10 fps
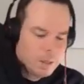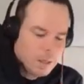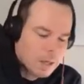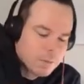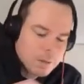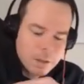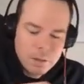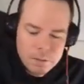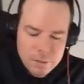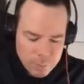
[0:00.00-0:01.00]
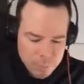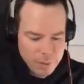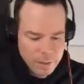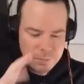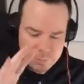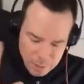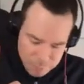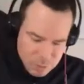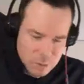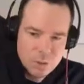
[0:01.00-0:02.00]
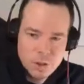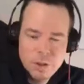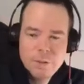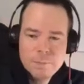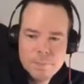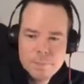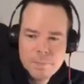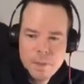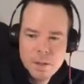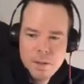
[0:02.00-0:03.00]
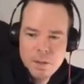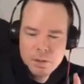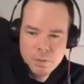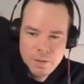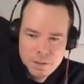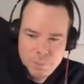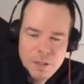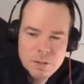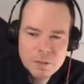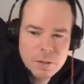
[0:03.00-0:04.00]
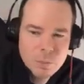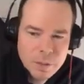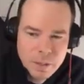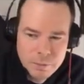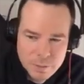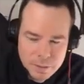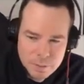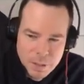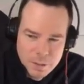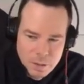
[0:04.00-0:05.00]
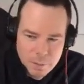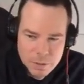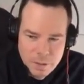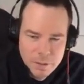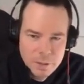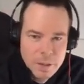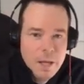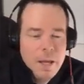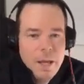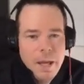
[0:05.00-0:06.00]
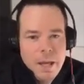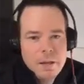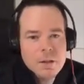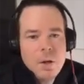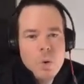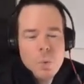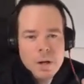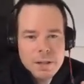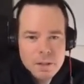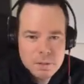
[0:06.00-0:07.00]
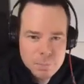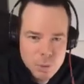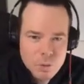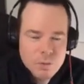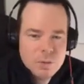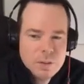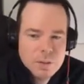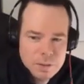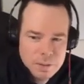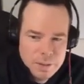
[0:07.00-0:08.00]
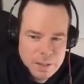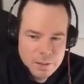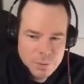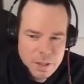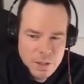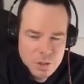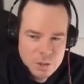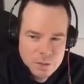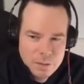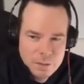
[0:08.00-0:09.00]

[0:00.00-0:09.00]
Everything else in the up layer, yep, it's all good. So this piece will get affected by the commutator, and what gets moved to that location